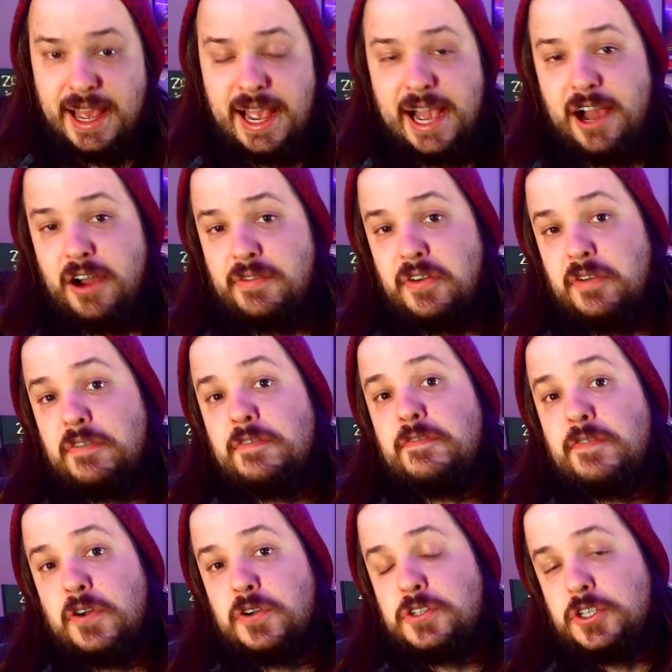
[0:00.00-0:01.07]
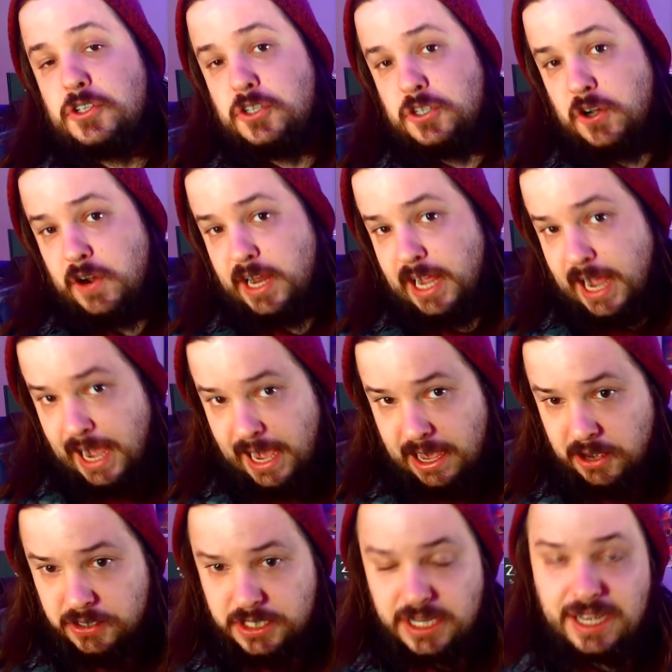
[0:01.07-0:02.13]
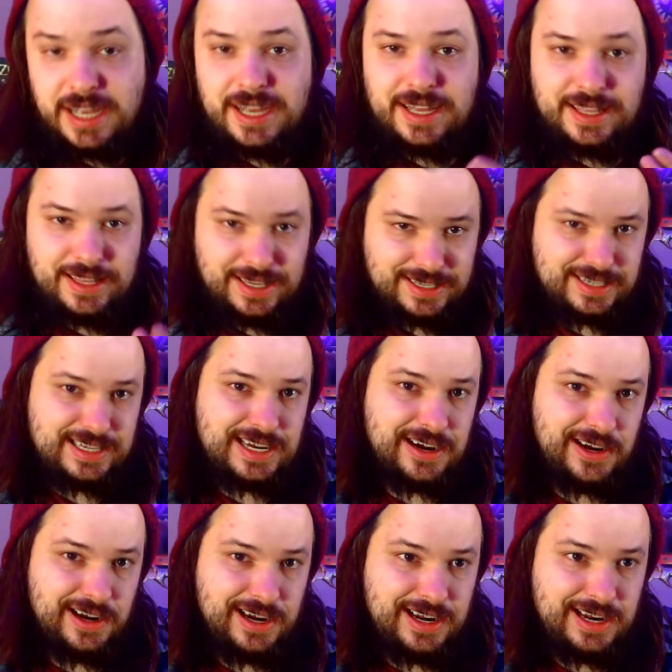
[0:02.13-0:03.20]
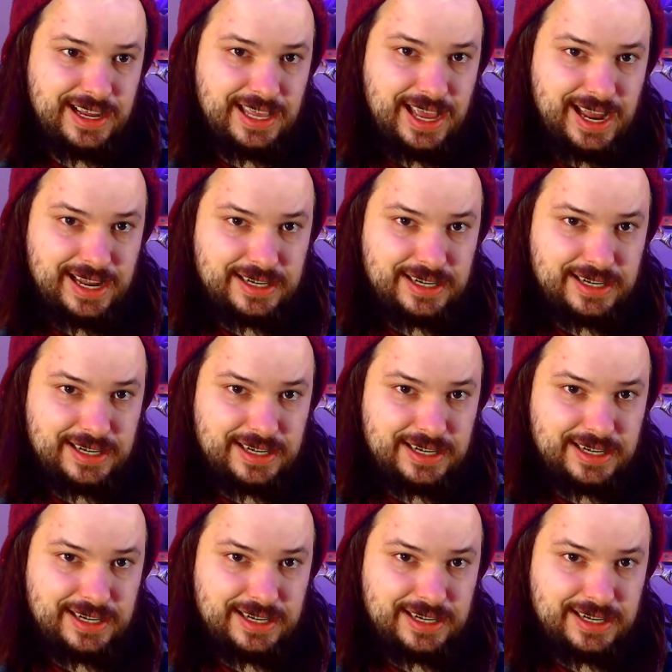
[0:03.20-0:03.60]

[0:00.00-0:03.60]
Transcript: However, first starting out, this is how you're gonna get